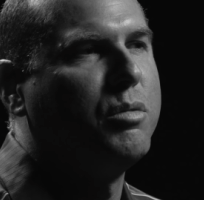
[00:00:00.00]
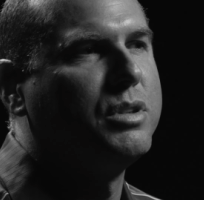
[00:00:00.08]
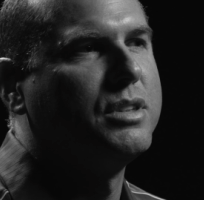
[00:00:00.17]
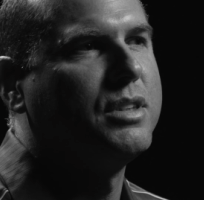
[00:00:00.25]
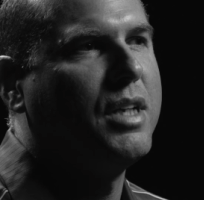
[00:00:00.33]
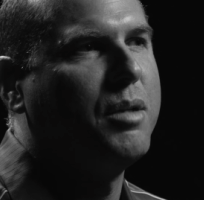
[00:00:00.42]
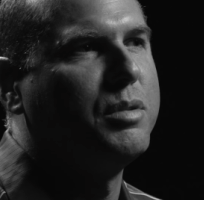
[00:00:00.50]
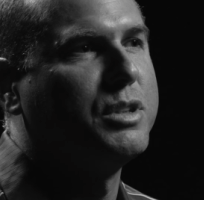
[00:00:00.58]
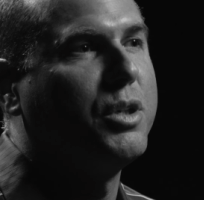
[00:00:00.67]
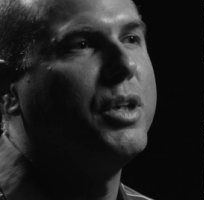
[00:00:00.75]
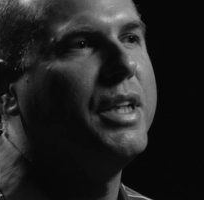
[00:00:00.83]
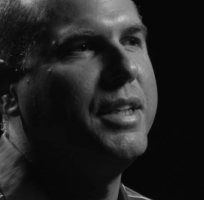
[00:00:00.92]
I was, I
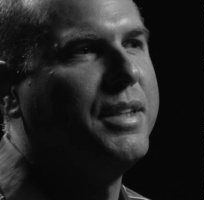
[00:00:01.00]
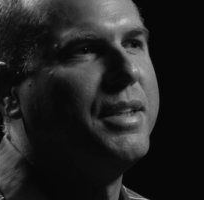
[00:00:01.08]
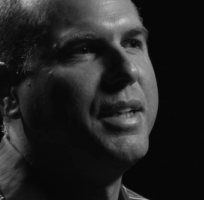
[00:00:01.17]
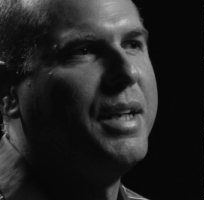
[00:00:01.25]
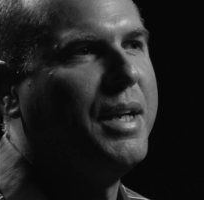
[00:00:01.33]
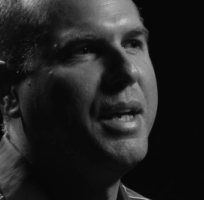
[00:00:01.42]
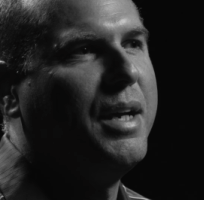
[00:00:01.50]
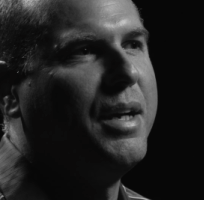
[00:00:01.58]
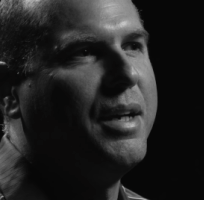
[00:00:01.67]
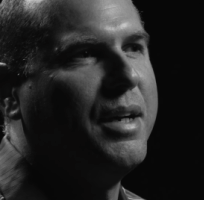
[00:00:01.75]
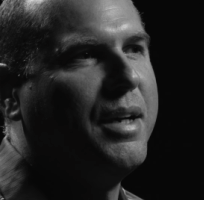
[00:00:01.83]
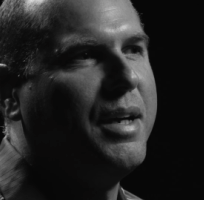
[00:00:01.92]
was hurting.
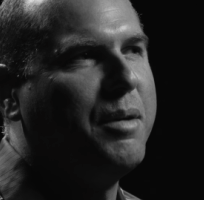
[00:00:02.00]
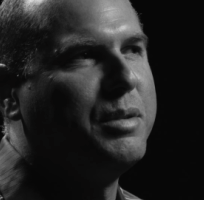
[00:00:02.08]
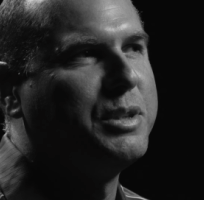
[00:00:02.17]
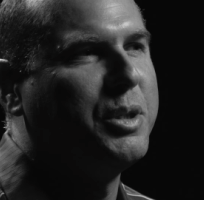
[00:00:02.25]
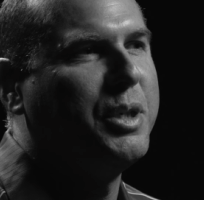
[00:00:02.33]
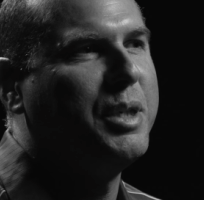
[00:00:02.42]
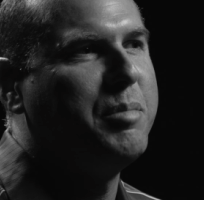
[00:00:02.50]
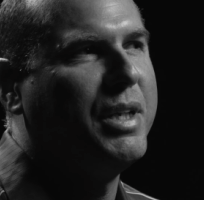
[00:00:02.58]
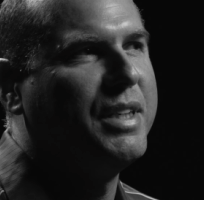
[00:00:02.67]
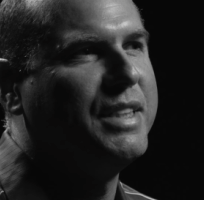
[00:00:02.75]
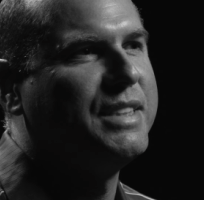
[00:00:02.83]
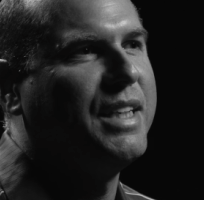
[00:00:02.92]
Uh, I was hurting
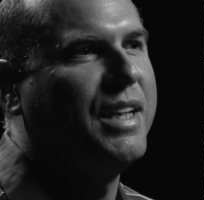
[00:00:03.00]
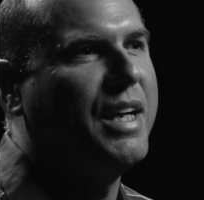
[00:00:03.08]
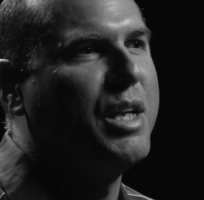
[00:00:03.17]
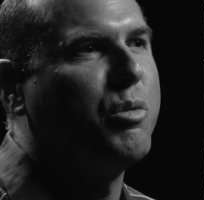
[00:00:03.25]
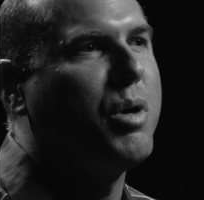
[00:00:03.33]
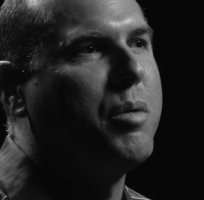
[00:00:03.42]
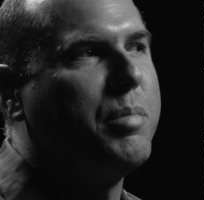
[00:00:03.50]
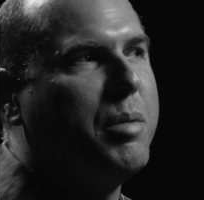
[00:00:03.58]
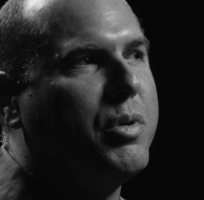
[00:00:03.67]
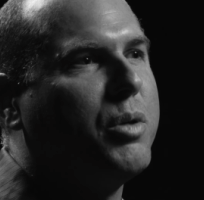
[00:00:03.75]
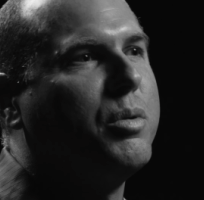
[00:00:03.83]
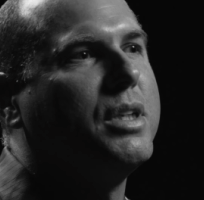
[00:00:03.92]
because I, I, didn't want
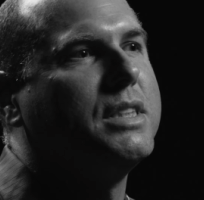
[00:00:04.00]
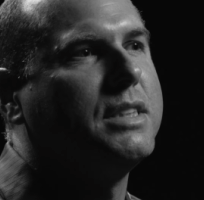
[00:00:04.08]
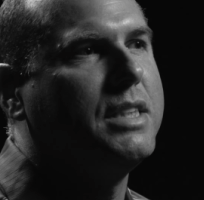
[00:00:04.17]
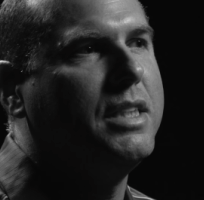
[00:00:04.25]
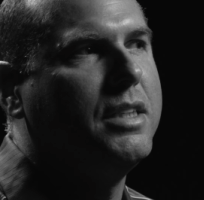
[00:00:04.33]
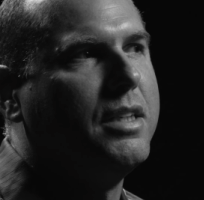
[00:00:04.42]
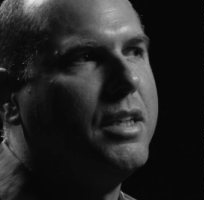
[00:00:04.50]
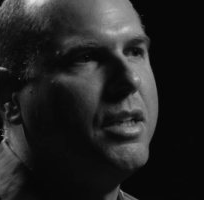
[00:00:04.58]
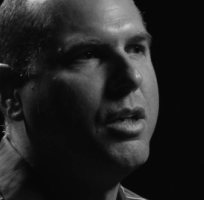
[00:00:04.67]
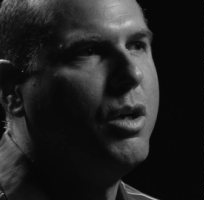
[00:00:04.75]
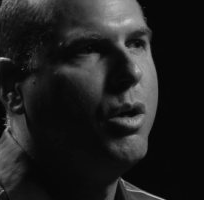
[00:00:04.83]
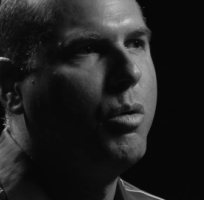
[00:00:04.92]
people to really see
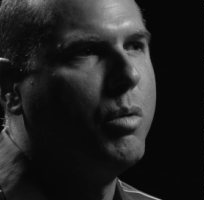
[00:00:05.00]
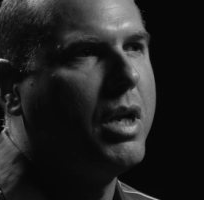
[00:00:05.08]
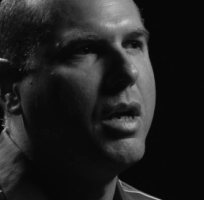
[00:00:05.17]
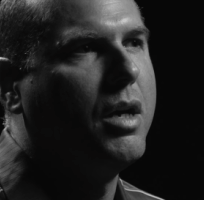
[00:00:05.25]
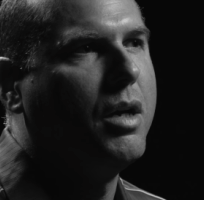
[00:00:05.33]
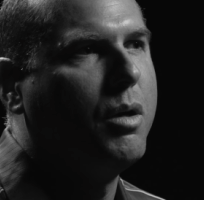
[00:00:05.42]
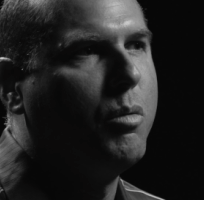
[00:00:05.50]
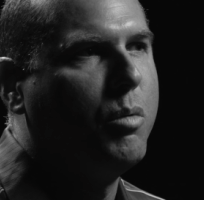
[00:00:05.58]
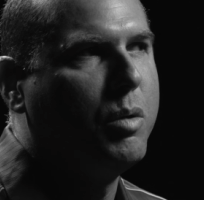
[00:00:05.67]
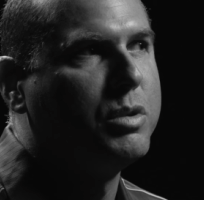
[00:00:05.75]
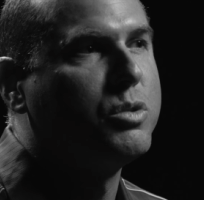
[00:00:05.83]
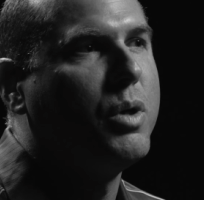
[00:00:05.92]
what, I,
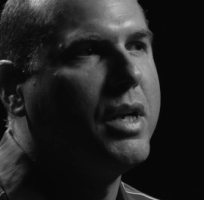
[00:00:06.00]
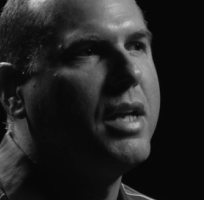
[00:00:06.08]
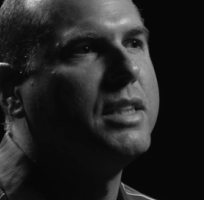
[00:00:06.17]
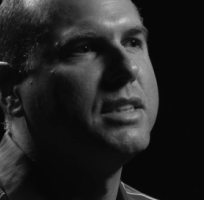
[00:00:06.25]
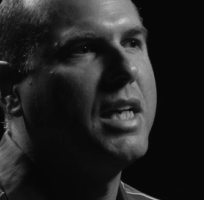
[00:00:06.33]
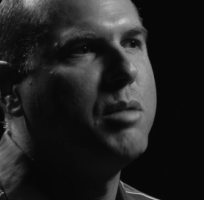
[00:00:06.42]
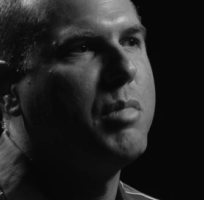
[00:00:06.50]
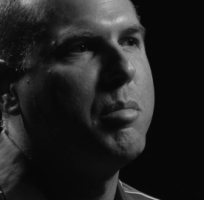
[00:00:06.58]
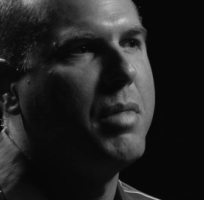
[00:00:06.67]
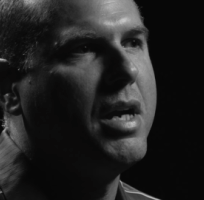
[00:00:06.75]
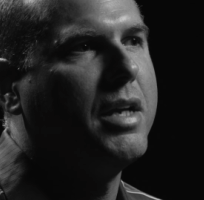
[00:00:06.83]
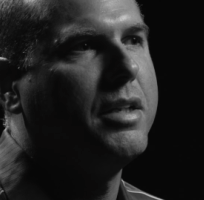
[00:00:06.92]
what was going on inside
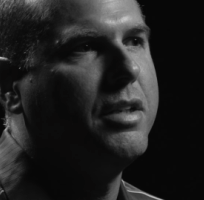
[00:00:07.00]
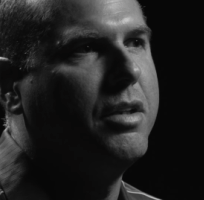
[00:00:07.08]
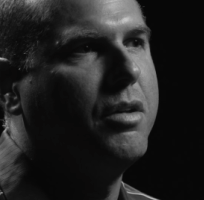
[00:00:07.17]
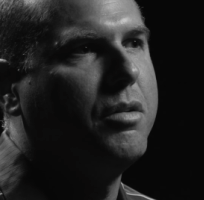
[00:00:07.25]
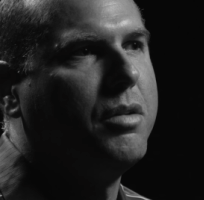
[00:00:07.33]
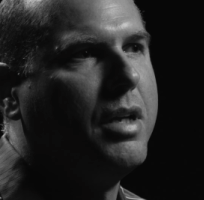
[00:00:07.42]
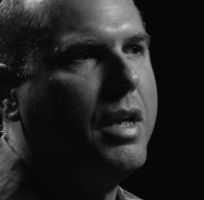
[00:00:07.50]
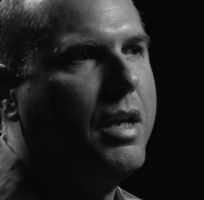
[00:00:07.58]
my mind, you know?